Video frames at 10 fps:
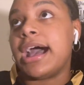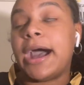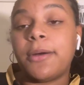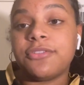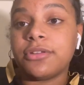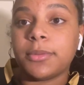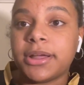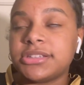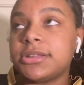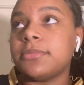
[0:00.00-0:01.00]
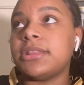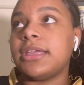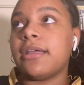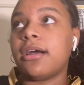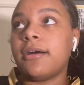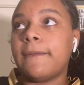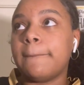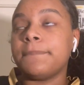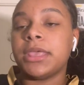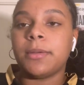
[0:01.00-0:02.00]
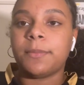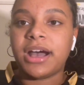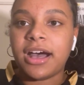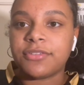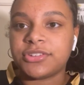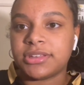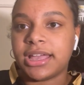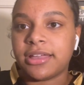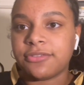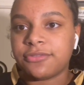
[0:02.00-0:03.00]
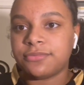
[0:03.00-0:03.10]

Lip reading: how I feel about something. But obviously I